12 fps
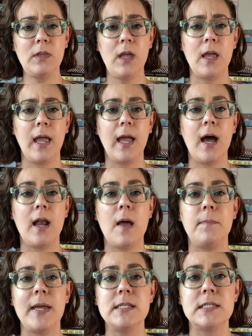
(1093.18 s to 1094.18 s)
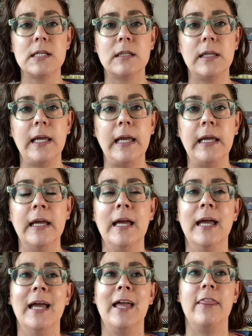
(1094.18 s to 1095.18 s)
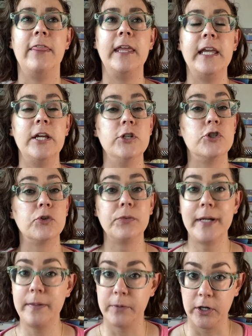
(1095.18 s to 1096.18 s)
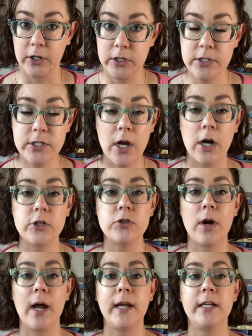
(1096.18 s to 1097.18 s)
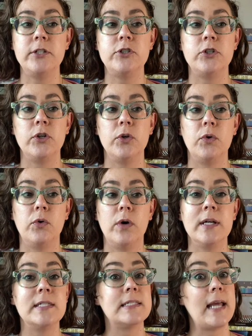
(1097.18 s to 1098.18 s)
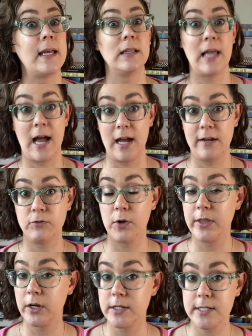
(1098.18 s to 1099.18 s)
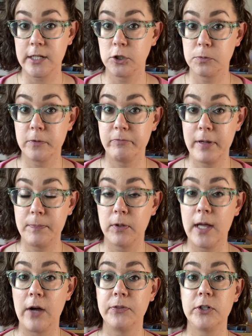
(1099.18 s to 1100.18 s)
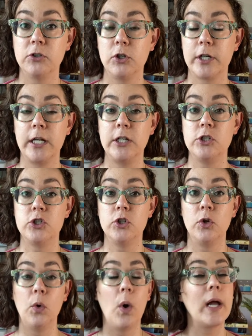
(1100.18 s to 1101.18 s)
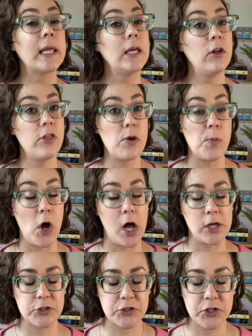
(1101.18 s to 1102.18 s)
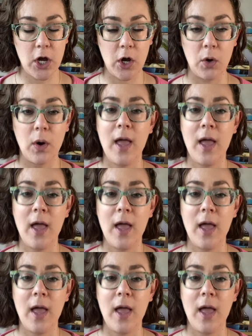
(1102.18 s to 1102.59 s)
And basically, the dreamers are trying to stay alive when there is a group of people out there looking to kill them all. So